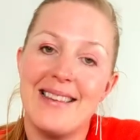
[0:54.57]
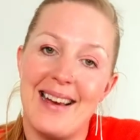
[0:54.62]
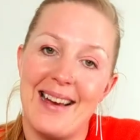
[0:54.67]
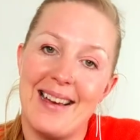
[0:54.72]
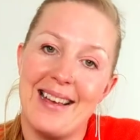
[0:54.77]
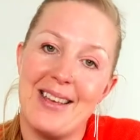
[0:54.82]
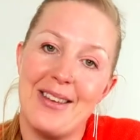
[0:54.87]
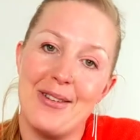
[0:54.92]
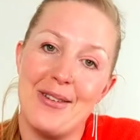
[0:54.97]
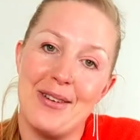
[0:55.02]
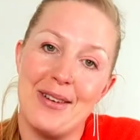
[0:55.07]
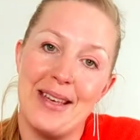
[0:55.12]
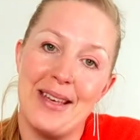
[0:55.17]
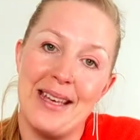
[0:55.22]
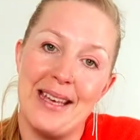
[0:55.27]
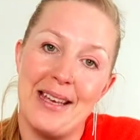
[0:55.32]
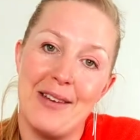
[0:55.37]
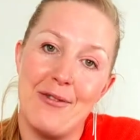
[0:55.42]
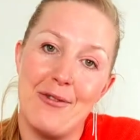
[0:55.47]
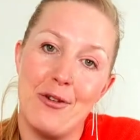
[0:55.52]
thank you
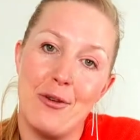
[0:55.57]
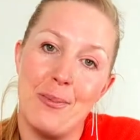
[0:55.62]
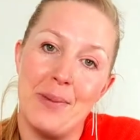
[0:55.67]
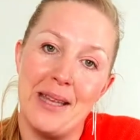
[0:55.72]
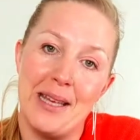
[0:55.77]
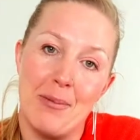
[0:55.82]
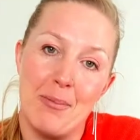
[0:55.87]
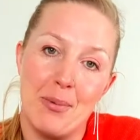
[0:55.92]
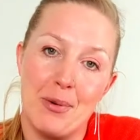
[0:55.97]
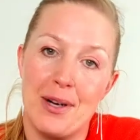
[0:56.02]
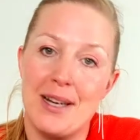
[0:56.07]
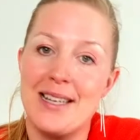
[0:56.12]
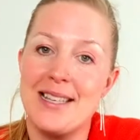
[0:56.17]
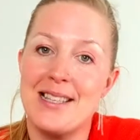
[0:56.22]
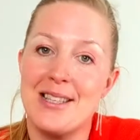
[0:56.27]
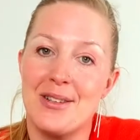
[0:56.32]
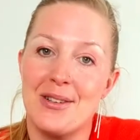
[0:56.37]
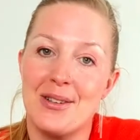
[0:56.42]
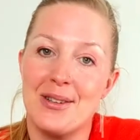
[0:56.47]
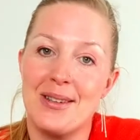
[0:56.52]
again for being
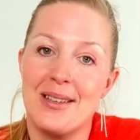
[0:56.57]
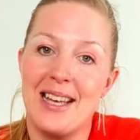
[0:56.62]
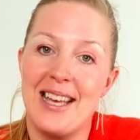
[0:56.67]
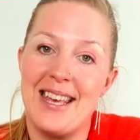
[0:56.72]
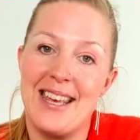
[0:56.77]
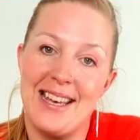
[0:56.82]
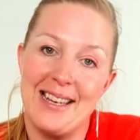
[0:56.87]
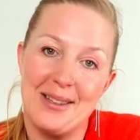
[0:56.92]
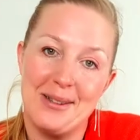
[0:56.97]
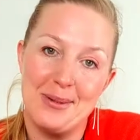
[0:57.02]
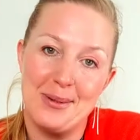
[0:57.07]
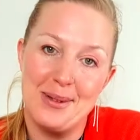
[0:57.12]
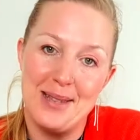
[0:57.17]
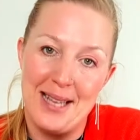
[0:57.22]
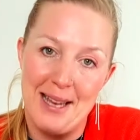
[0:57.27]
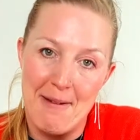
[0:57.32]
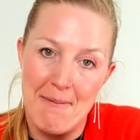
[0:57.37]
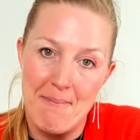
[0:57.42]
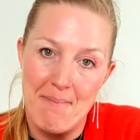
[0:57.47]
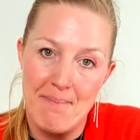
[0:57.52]
present here
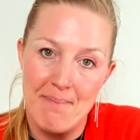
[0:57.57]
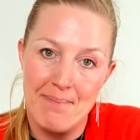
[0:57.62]
today.